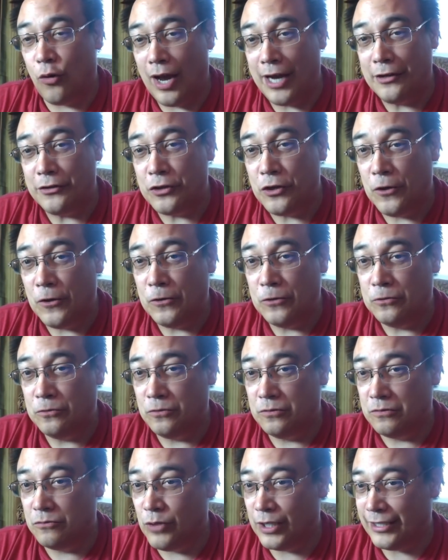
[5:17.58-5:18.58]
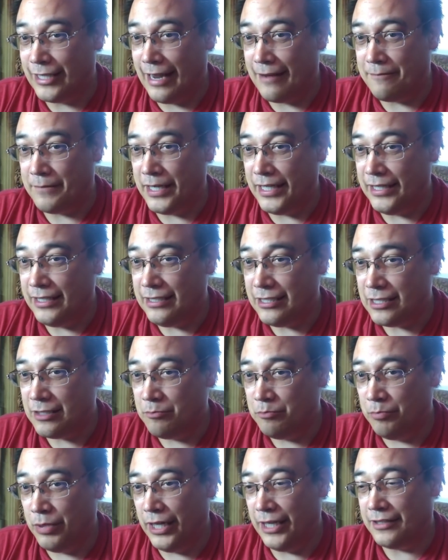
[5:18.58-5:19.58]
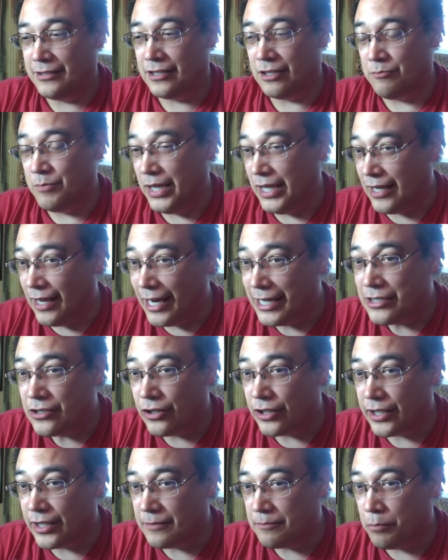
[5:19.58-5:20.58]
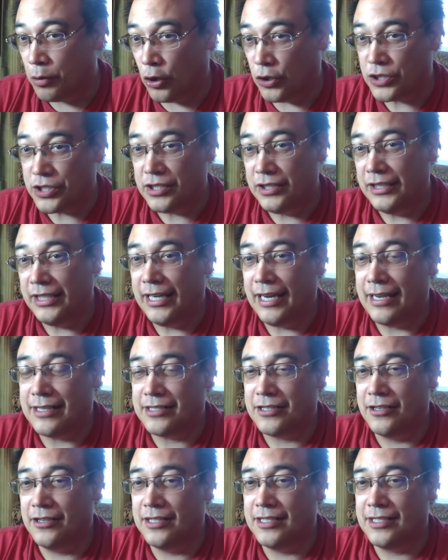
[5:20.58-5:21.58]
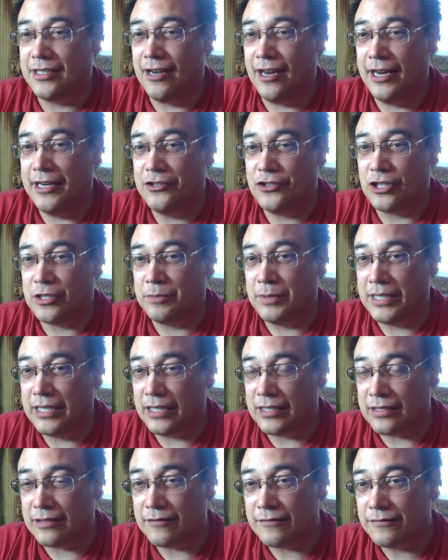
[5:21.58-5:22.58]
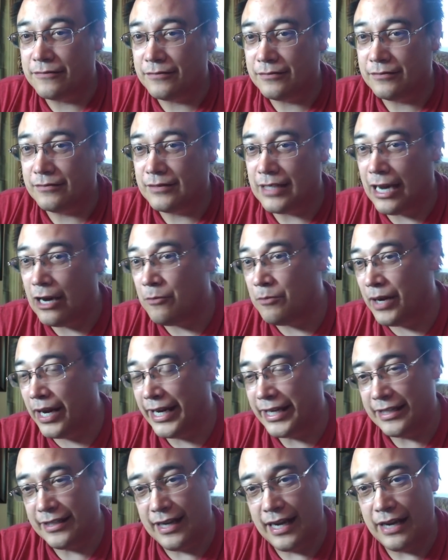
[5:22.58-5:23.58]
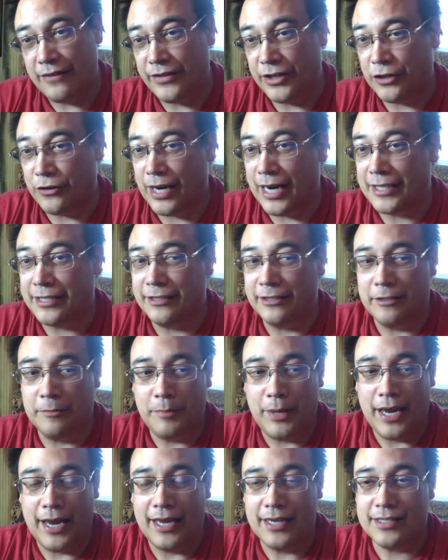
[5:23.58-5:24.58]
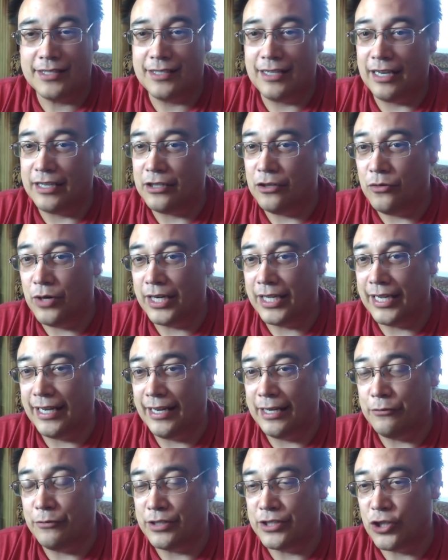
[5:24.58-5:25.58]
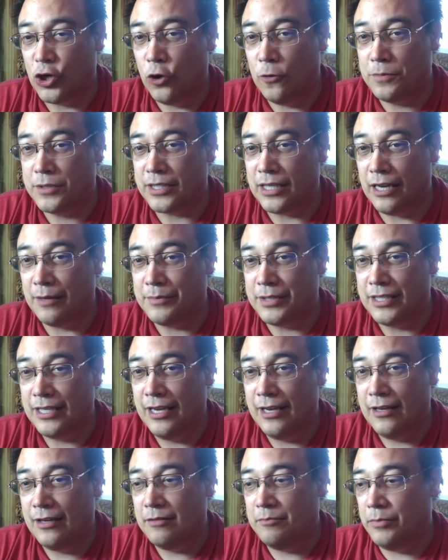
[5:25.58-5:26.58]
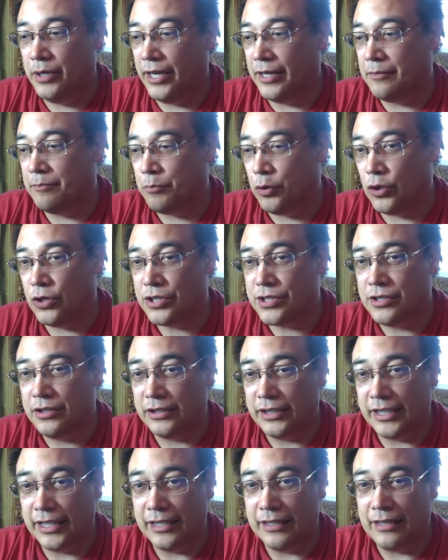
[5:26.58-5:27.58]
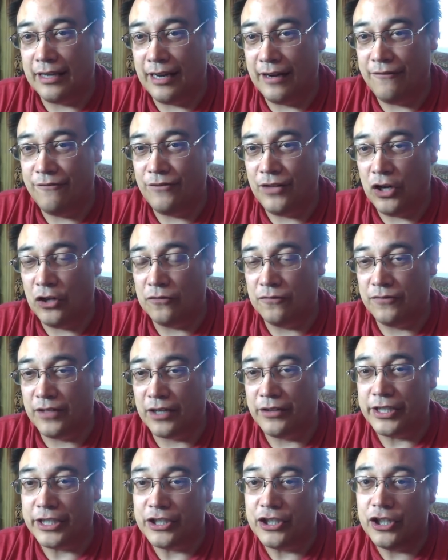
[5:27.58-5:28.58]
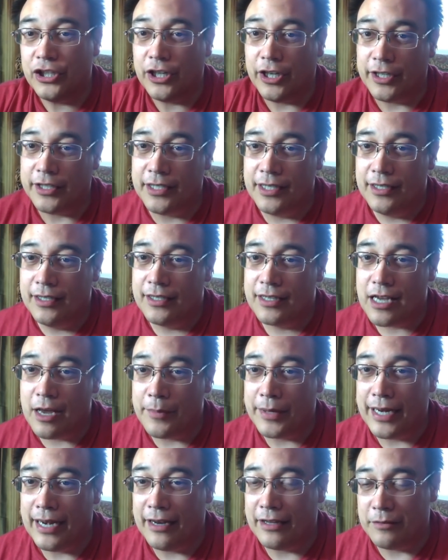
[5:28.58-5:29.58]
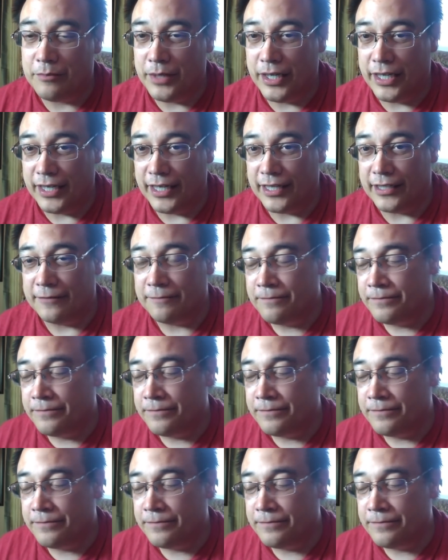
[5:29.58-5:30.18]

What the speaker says: So I don't know what that means, but to me, I took it personally as a good sign just because of how Mike and I have interacted in the past. I don't want to get anyone's hopes up, but personally, I felt very good coming out of the